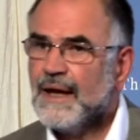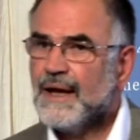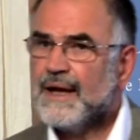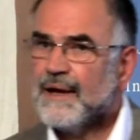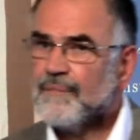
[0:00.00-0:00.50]

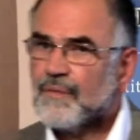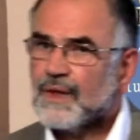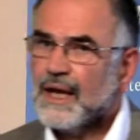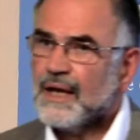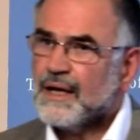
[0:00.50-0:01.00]

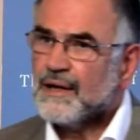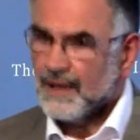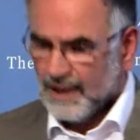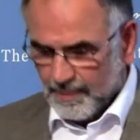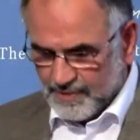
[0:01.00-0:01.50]

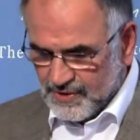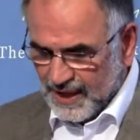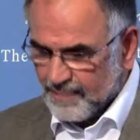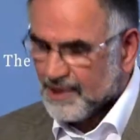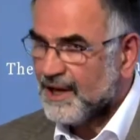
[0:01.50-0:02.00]
up
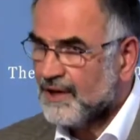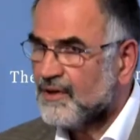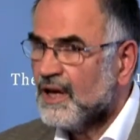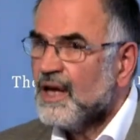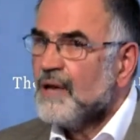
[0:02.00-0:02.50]
to 10%,
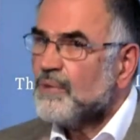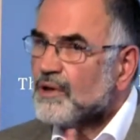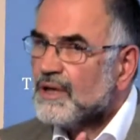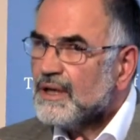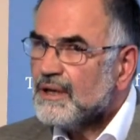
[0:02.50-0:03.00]

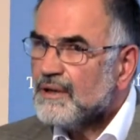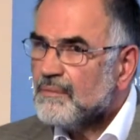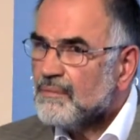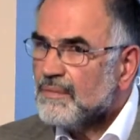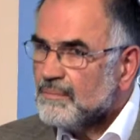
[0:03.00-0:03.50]
but
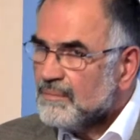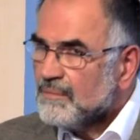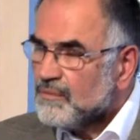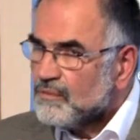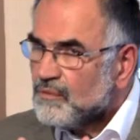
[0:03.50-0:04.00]

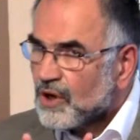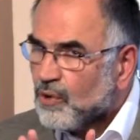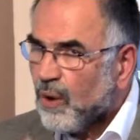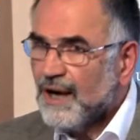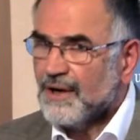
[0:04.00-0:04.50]

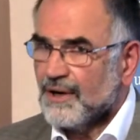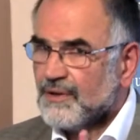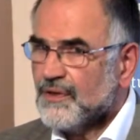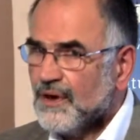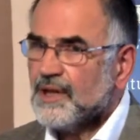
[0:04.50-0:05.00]
require
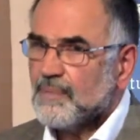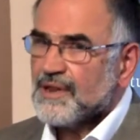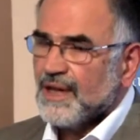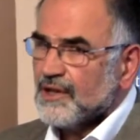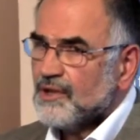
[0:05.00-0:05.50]
the
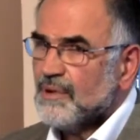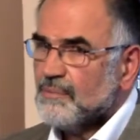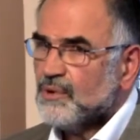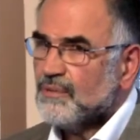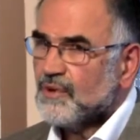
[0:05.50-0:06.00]
30% to be
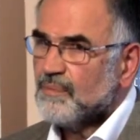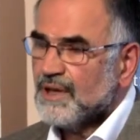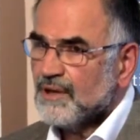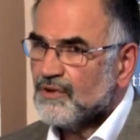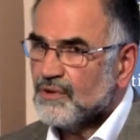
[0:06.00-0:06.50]
moved to
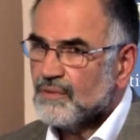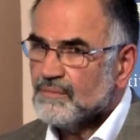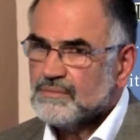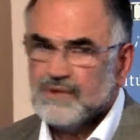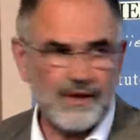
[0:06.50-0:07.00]
Pillar 2.
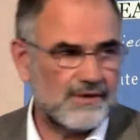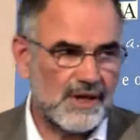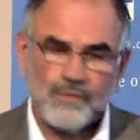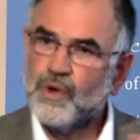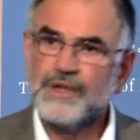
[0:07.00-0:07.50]
Not
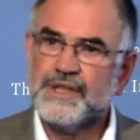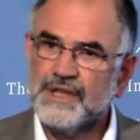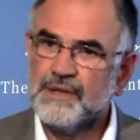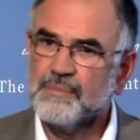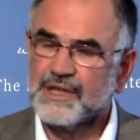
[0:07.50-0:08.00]
in 1
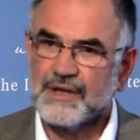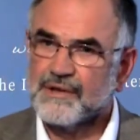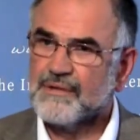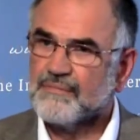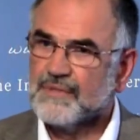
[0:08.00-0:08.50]
year,
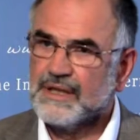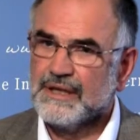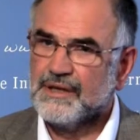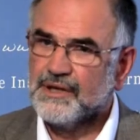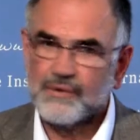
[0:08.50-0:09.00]
because
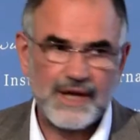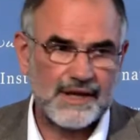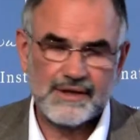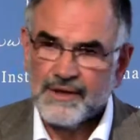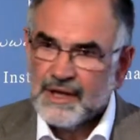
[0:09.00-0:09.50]
clearly you
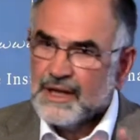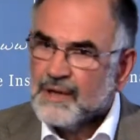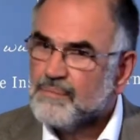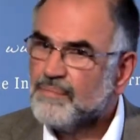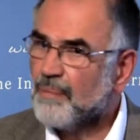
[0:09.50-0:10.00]
can't
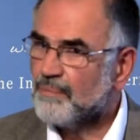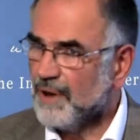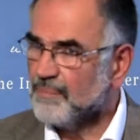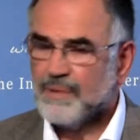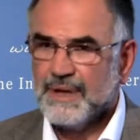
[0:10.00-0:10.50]
bump
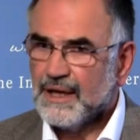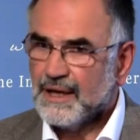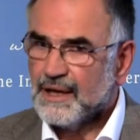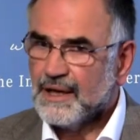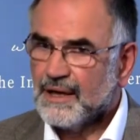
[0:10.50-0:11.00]
up
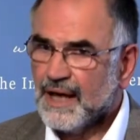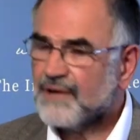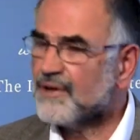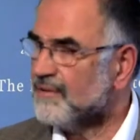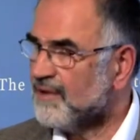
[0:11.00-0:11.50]

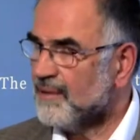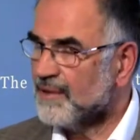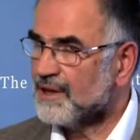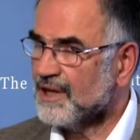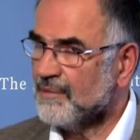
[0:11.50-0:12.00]

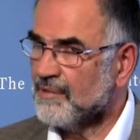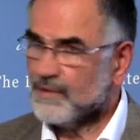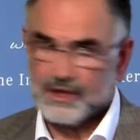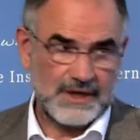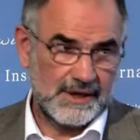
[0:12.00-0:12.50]
agri-environment schemes,
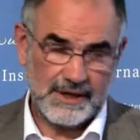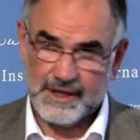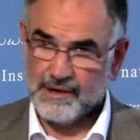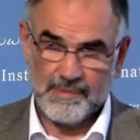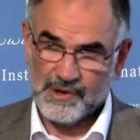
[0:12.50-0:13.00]
which currently
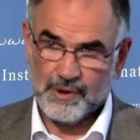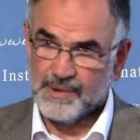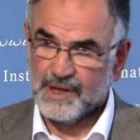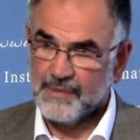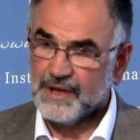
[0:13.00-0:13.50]
are
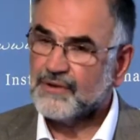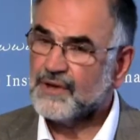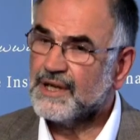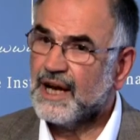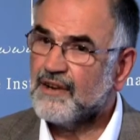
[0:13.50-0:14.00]
absorbing about
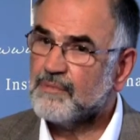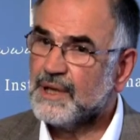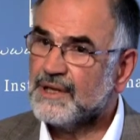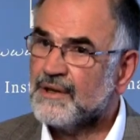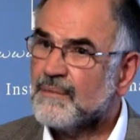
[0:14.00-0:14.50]
3.5
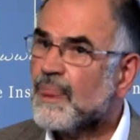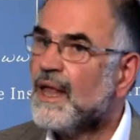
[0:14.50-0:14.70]
billion,